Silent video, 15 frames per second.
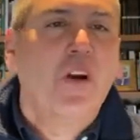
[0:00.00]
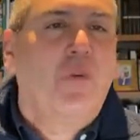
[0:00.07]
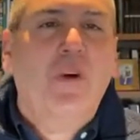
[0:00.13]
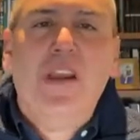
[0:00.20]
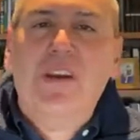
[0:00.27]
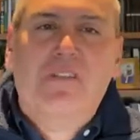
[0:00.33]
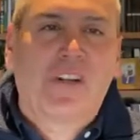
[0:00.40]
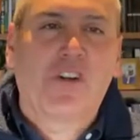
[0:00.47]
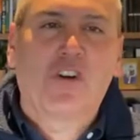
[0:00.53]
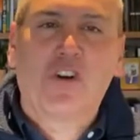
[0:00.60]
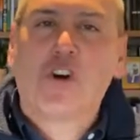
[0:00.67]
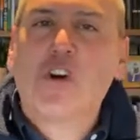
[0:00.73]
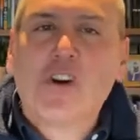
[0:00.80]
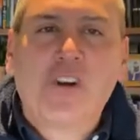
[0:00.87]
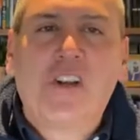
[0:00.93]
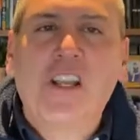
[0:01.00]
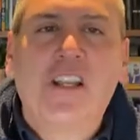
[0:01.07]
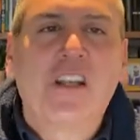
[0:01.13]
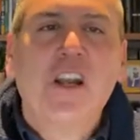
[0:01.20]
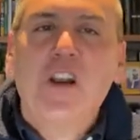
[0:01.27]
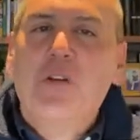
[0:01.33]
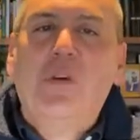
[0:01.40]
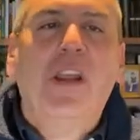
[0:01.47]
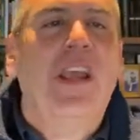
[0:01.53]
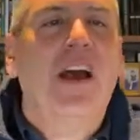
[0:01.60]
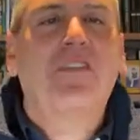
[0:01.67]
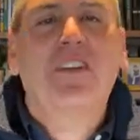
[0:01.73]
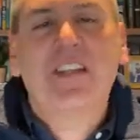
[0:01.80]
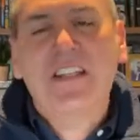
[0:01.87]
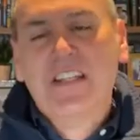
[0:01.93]
We haven't earned it. We
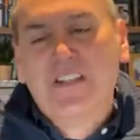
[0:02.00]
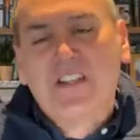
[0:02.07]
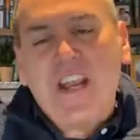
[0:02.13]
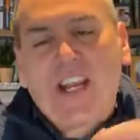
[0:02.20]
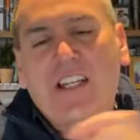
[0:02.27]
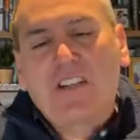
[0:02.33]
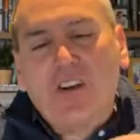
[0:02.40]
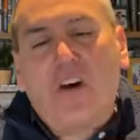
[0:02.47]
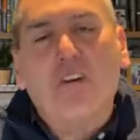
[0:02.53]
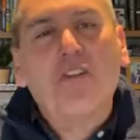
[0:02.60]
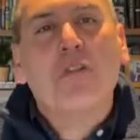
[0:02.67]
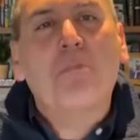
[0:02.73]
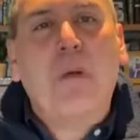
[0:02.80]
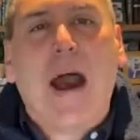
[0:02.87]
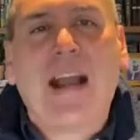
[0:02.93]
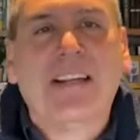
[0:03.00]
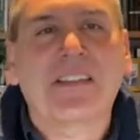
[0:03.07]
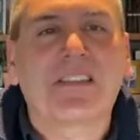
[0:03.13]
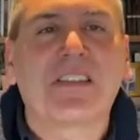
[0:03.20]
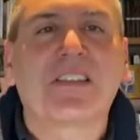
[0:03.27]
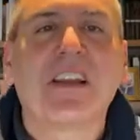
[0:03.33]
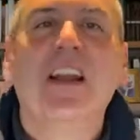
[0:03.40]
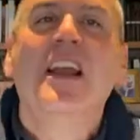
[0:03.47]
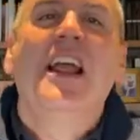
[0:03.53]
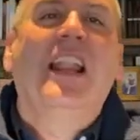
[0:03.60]
haven't checked all the boxes.